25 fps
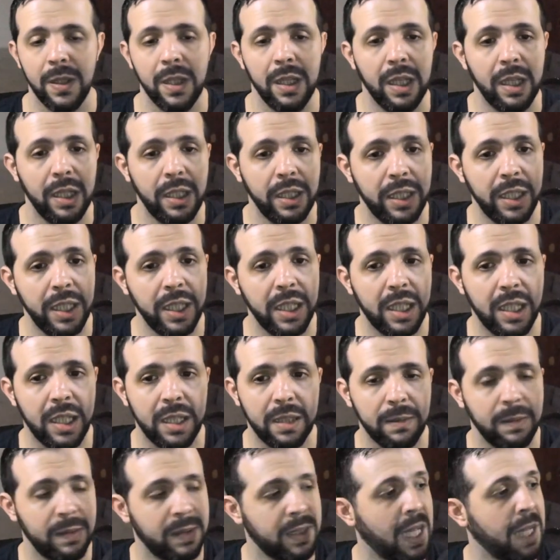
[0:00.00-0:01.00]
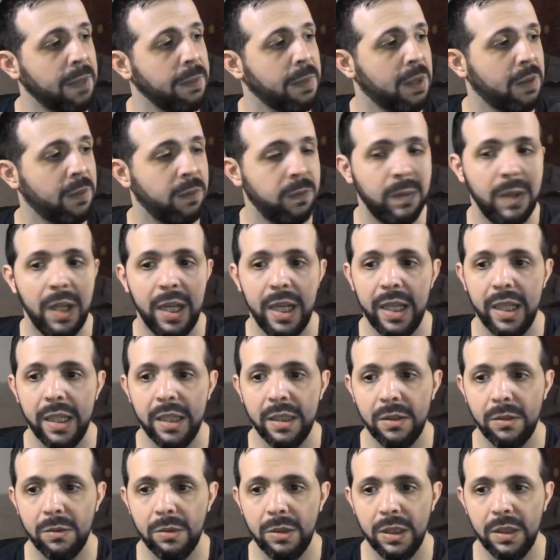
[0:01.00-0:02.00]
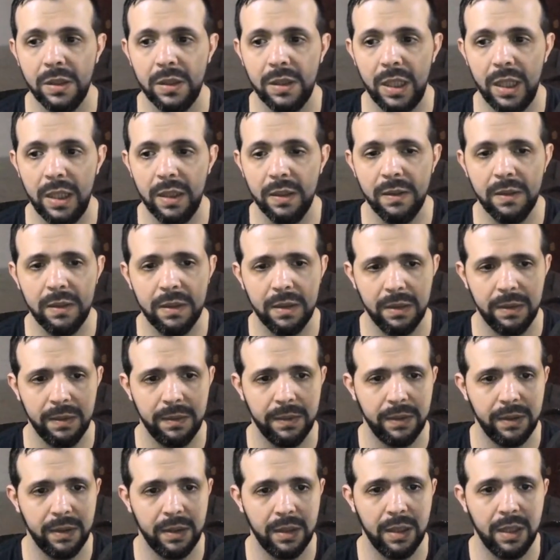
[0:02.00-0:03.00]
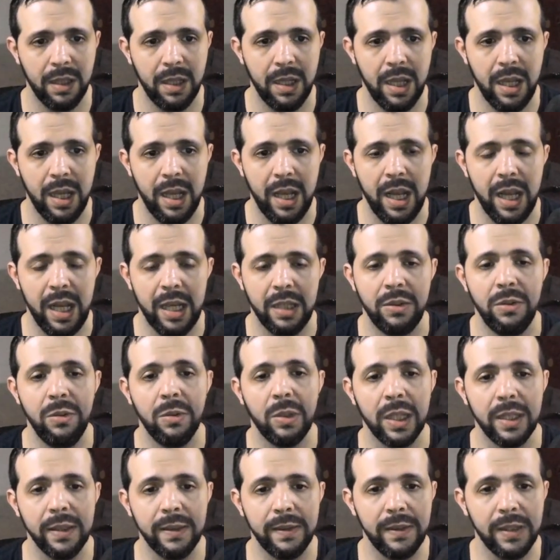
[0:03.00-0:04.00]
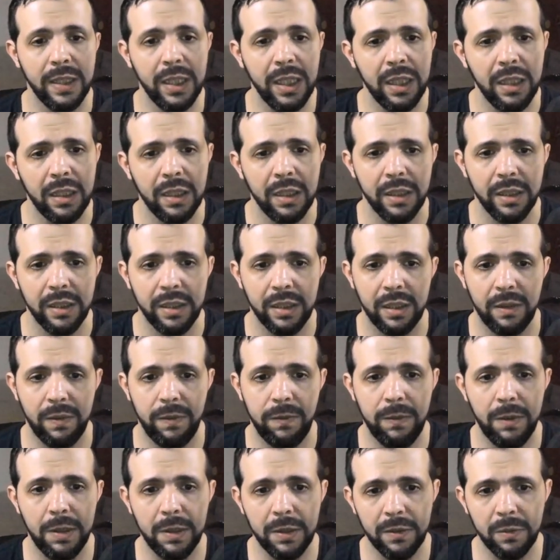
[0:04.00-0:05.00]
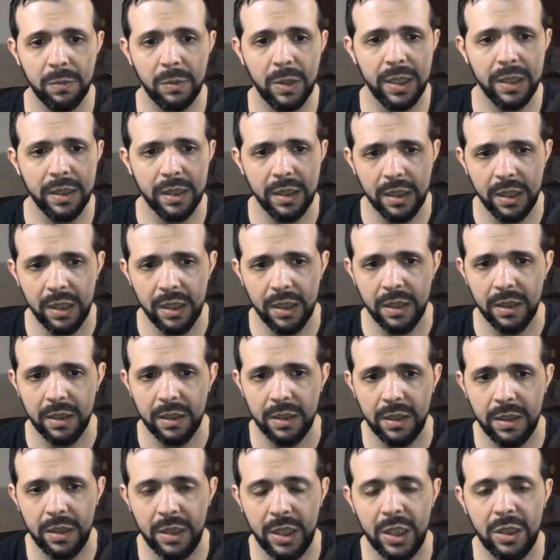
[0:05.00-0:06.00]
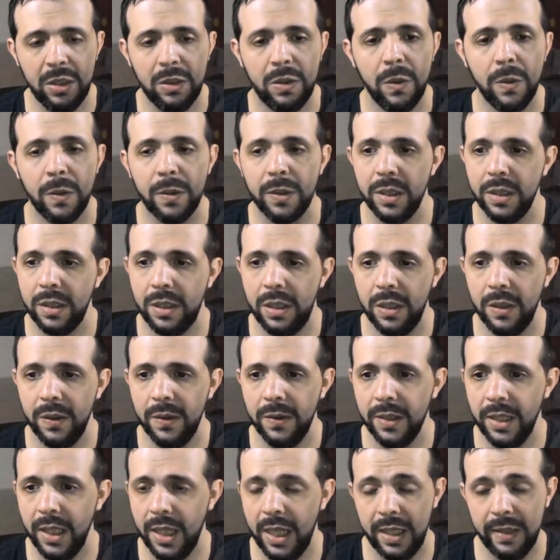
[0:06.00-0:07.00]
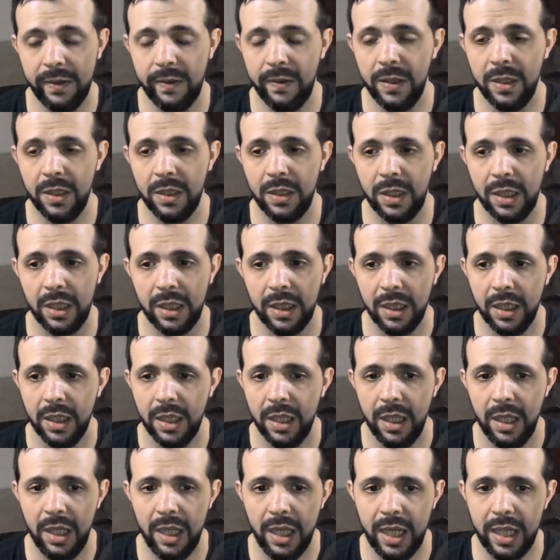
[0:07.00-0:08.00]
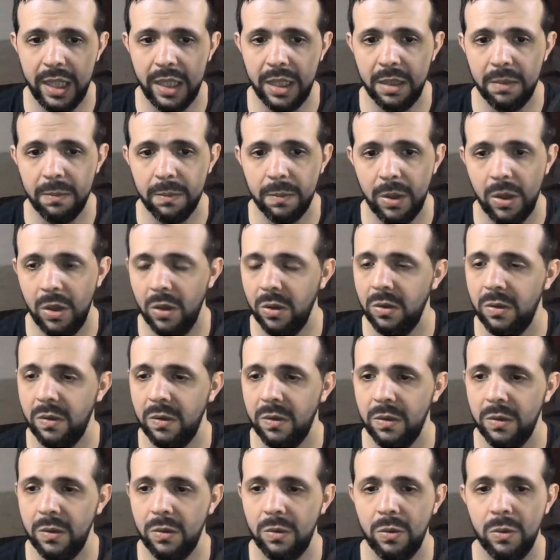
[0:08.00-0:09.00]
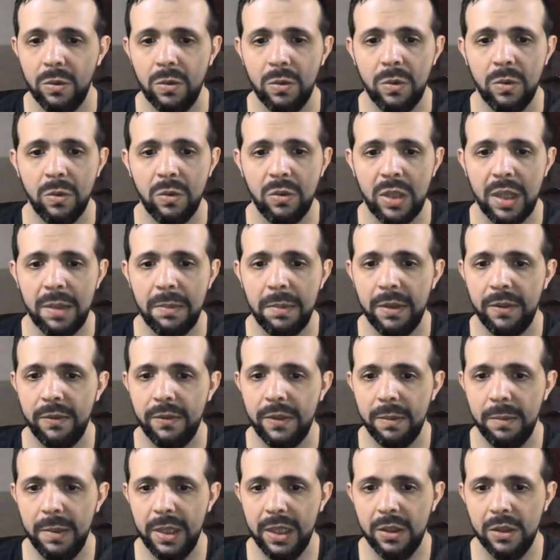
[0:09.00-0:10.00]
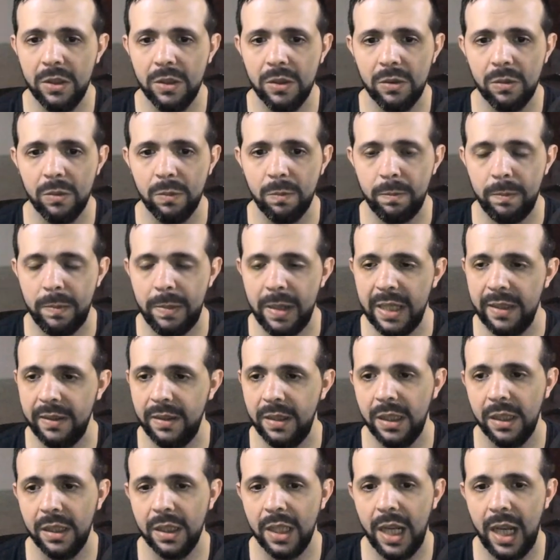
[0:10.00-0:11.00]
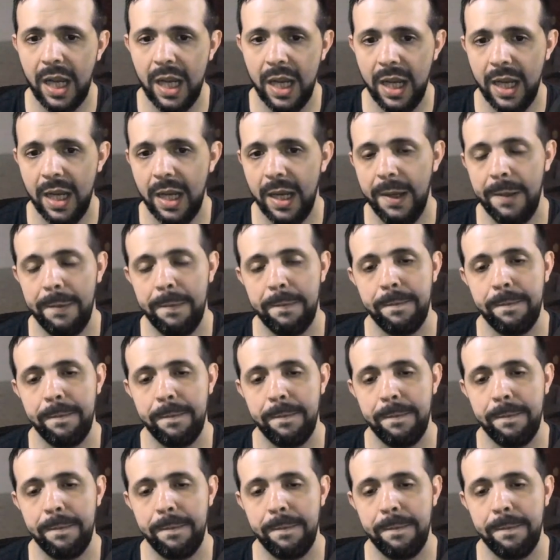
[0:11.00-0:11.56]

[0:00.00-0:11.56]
Here are some of the unit tests. As you can see, the first one need to return a city. I invoked to some of the method passing a